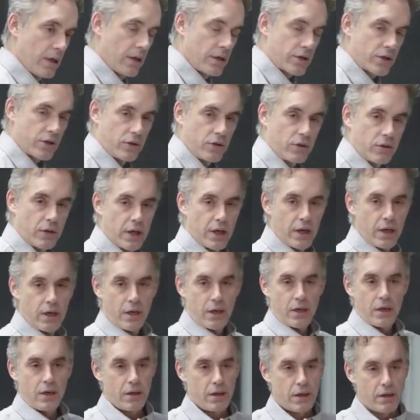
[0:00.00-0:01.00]
So
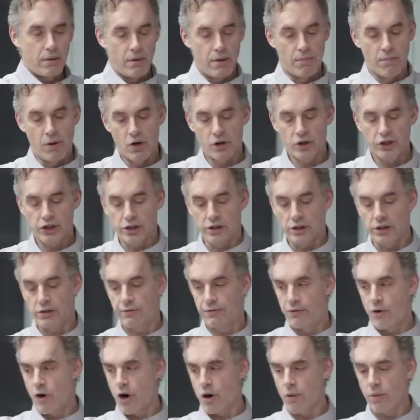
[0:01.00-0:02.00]
emotions,
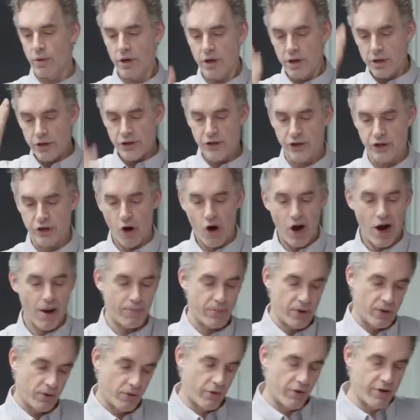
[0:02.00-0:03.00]
forward,
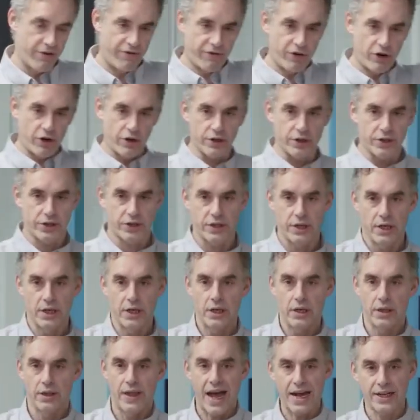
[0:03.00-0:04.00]
stop, reverse,
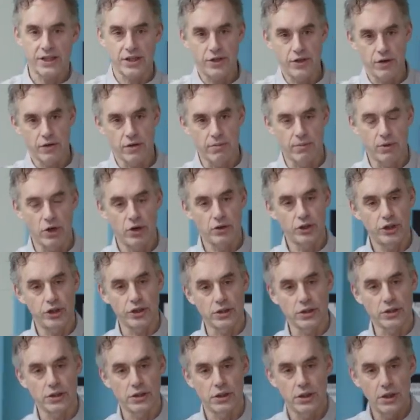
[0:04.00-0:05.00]
that's your
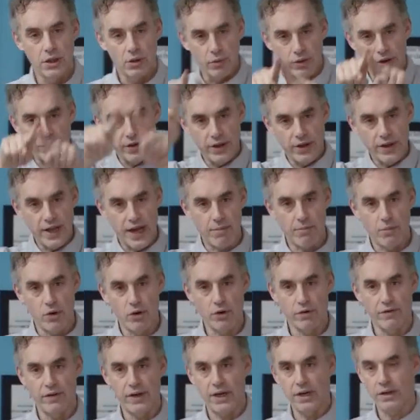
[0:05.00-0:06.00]
emotions within that
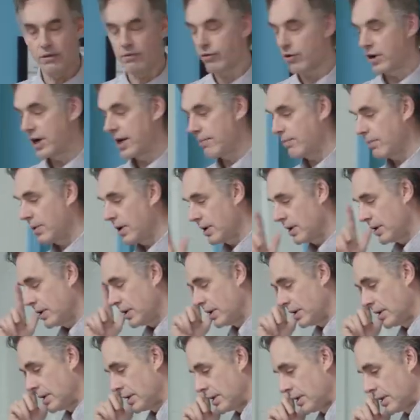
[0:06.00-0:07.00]
motivated frame.
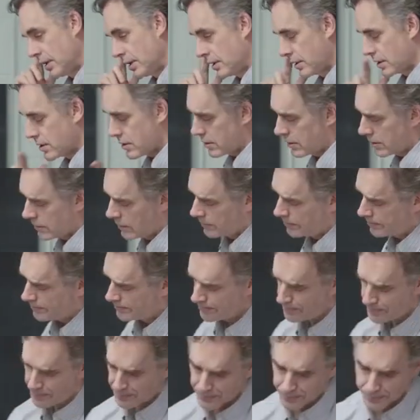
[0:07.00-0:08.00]
So,
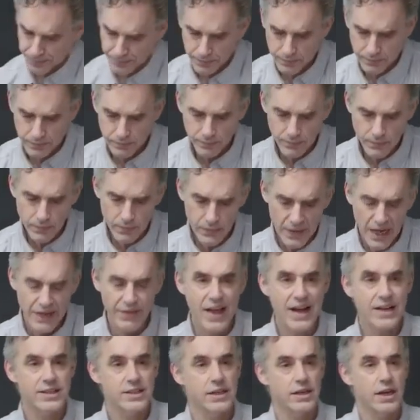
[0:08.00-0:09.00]

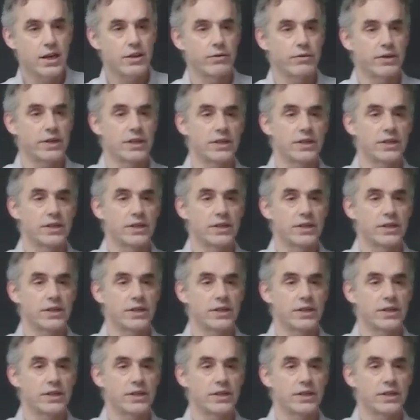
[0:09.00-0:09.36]
and that's another